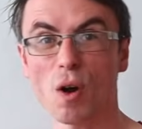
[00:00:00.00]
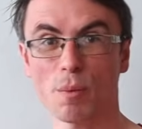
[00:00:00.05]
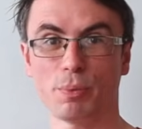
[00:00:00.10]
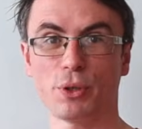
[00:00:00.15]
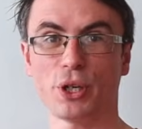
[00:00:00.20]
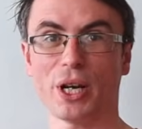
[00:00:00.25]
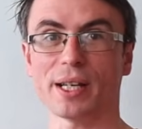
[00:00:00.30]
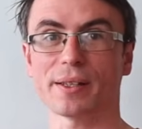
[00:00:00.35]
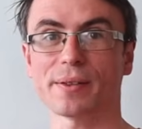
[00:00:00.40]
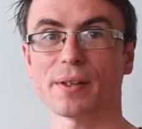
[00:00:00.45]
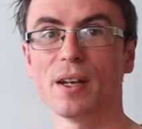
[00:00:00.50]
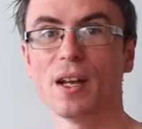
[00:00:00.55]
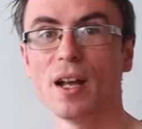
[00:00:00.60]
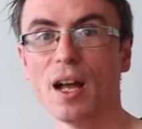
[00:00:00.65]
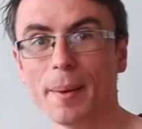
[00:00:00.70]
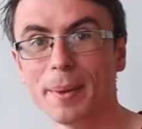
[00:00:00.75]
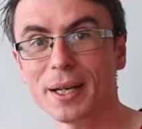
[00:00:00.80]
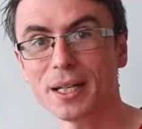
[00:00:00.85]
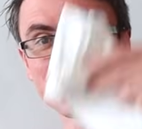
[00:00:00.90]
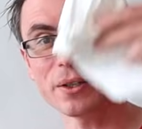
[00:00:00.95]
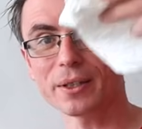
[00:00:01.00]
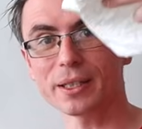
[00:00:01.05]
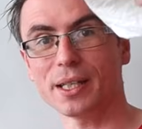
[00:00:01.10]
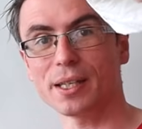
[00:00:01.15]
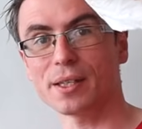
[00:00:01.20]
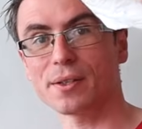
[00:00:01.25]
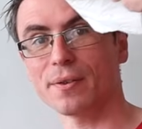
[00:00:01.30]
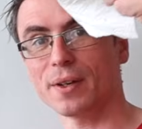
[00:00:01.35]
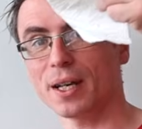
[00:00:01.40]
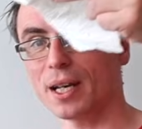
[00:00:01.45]
objects. I mean, look at
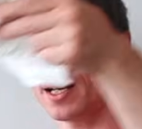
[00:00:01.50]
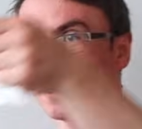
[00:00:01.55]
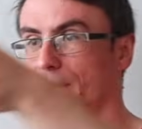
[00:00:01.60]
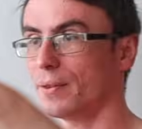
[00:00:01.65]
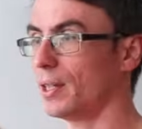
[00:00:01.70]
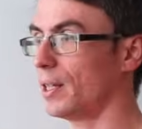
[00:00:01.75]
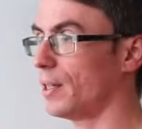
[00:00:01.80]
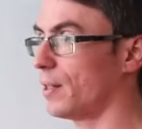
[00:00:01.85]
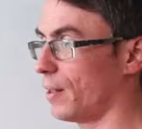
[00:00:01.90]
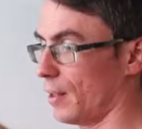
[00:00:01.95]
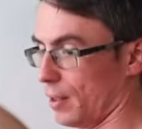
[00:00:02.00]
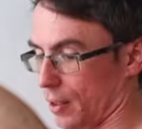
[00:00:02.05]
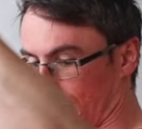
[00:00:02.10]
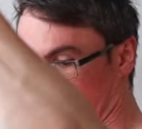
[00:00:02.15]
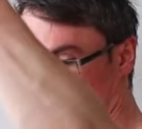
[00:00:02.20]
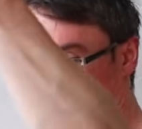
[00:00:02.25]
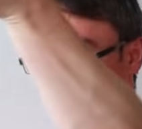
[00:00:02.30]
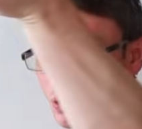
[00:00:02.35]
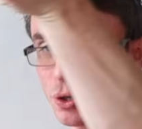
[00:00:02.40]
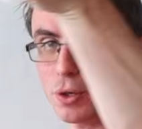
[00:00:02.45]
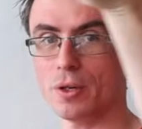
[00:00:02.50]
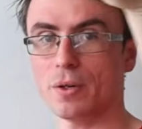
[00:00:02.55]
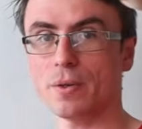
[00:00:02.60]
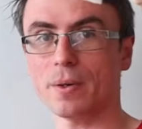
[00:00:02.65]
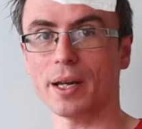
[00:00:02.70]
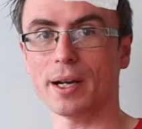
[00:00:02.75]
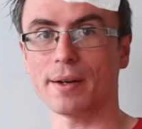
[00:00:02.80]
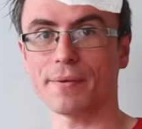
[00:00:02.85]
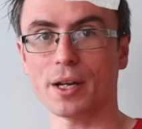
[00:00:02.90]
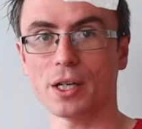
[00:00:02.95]
this. If I have this tissue
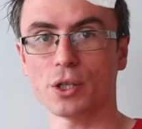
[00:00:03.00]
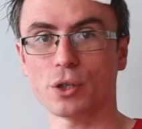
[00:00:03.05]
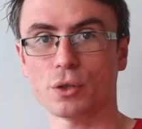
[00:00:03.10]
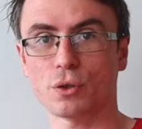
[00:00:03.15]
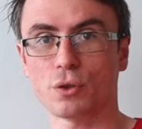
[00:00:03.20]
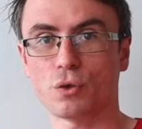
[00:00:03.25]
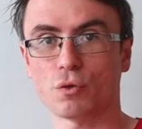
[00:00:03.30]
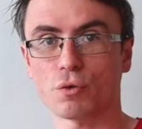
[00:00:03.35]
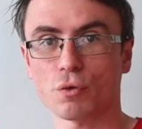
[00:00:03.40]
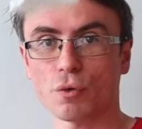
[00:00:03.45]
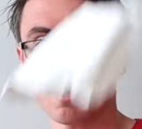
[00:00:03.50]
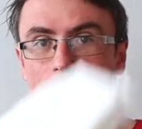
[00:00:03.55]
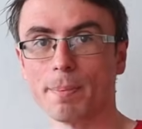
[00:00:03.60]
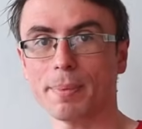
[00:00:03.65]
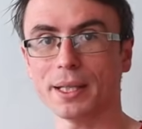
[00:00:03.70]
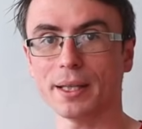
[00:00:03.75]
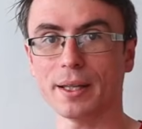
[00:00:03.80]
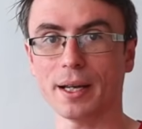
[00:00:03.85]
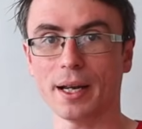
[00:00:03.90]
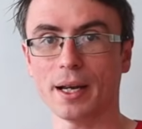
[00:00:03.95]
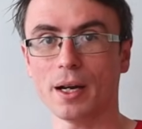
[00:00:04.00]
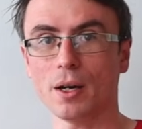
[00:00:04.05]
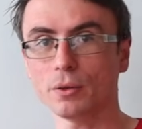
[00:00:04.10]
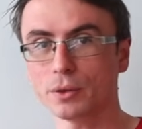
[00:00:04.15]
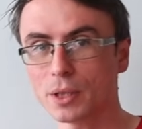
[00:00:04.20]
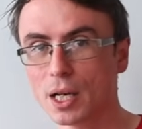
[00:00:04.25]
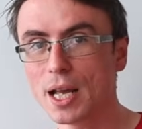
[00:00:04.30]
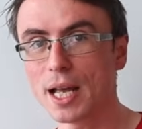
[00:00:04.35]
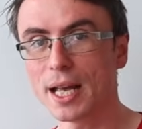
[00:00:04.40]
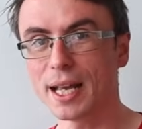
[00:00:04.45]
and if I just drop it
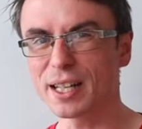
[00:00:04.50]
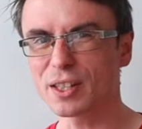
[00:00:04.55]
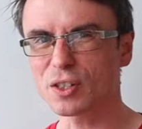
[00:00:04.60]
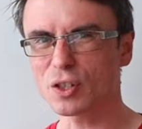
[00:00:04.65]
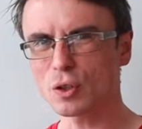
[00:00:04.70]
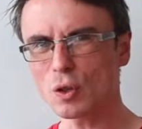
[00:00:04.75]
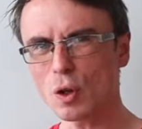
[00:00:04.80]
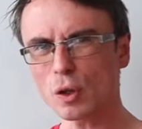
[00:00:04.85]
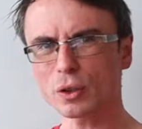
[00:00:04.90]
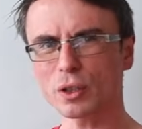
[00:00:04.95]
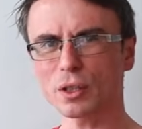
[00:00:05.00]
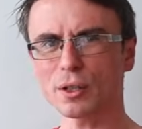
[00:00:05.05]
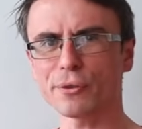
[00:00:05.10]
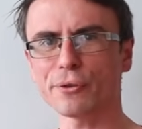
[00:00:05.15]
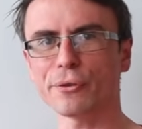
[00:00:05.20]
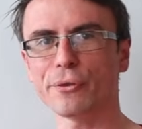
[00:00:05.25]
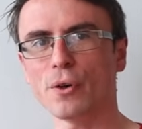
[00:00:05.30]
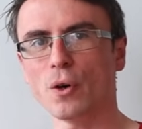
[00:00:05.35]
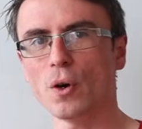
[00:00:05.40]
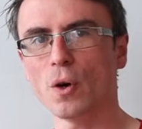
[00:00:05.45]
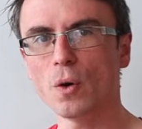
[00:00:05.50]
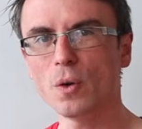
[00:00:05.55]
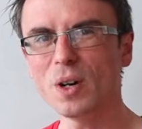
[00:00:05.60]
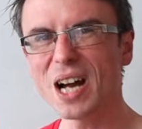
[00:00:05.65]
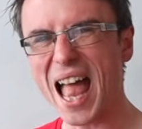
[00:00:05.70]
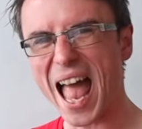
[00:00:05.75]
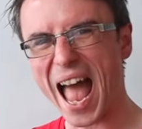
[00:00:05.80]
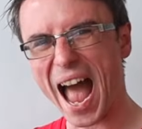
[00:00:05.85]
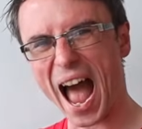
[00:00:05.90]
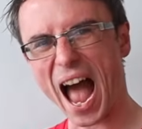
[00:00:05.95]
down, it's not gonna
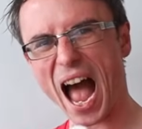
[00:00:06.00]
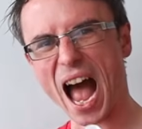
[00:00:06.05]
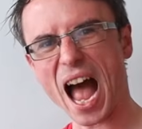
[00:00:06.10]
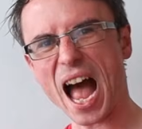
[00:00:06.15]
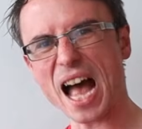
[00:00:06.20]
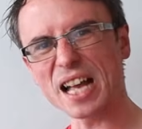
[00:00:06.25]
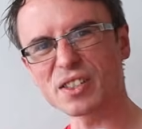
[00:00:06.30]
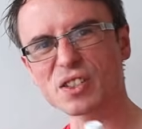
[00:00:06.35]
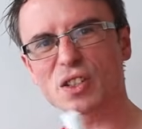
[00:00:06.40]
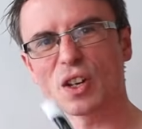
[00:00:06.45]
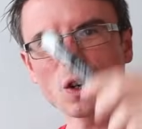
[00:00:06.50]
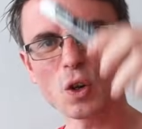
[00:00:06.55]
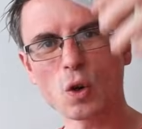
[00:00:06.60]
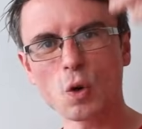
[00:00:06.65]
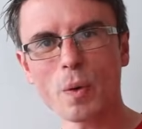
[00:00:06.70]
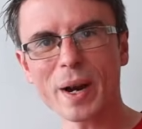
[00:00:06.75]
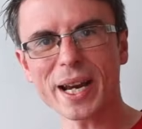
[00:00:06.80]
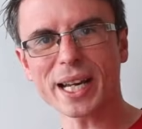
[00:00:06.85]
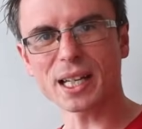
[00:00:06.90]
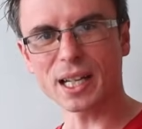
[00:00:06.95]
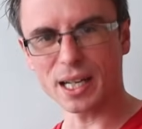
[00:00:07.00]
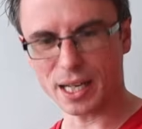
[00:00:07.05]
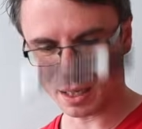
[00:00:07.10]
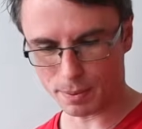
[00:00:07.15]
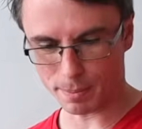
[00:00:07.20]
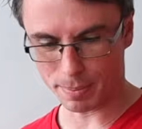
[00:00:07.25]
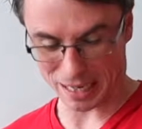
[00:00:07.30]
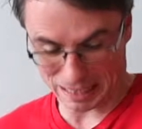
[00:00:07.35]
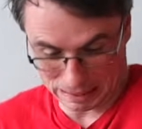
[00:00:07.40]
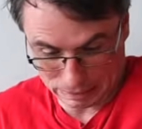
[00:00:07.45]
fall as quickly
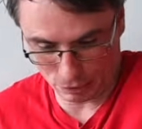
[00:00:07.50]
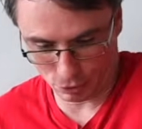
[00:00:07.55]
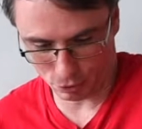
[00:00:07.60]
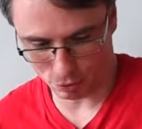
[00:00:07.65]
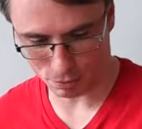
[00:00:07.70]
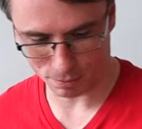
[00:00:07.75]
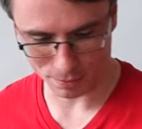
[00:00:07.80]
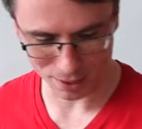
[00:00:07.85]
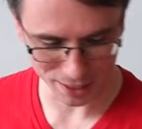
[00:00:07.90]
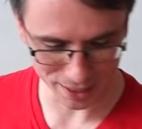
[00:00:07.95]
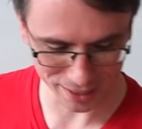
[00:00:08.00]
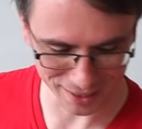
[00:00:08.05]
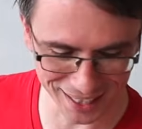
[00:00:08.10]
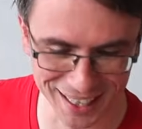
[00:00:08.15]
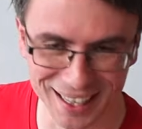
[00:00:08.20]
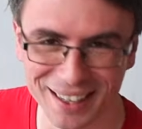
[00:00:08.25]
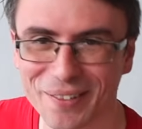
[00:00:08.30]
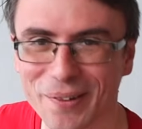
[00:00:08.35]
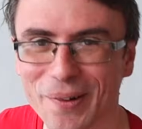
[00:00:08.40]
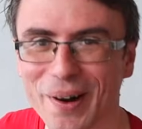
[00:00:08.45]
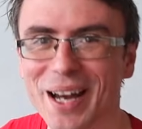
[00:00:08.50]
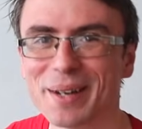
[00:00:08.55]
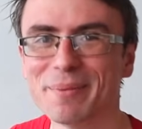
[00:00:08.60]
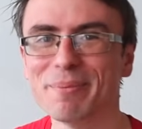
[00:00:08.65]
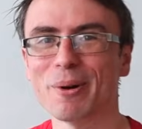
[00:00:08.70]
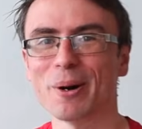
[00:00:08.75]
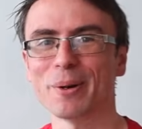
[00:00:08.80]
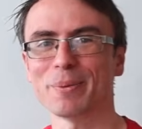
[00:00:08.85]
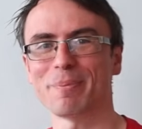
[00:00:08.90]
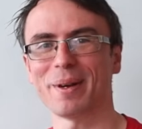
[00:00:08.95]
compared to my
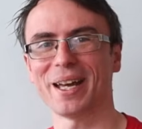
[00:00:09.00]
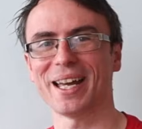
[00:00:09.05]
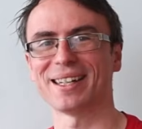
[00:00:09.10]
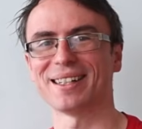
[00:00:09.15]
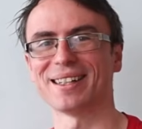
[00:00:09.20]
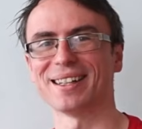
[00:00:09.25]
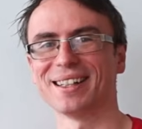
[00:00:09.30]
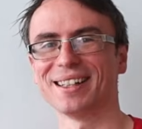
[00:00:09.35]
whiteboard pen.